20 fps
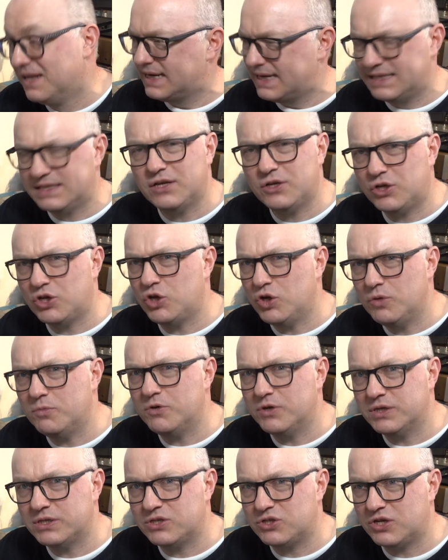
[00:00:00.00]
He's a
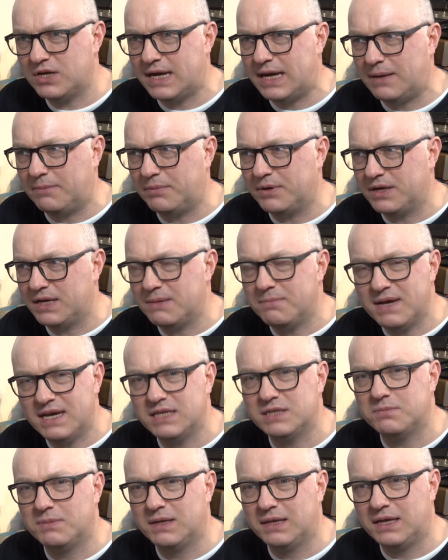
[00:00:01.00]
humorous chap, and he
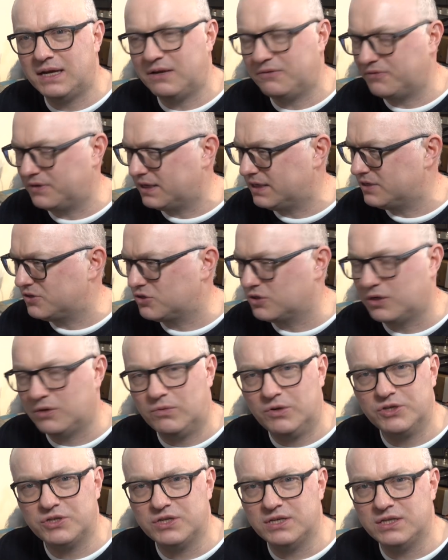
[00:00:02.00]
makes me laugh, and I enjoy
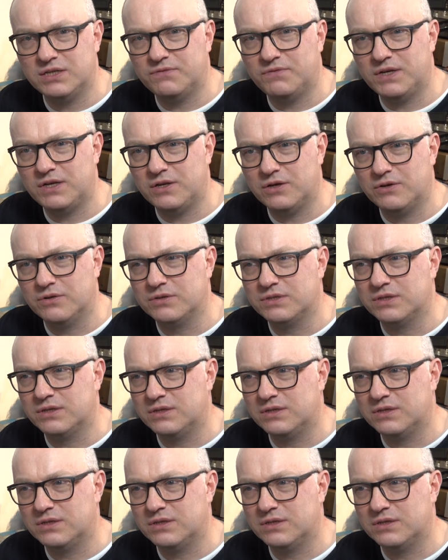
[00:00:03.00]
watching his videos.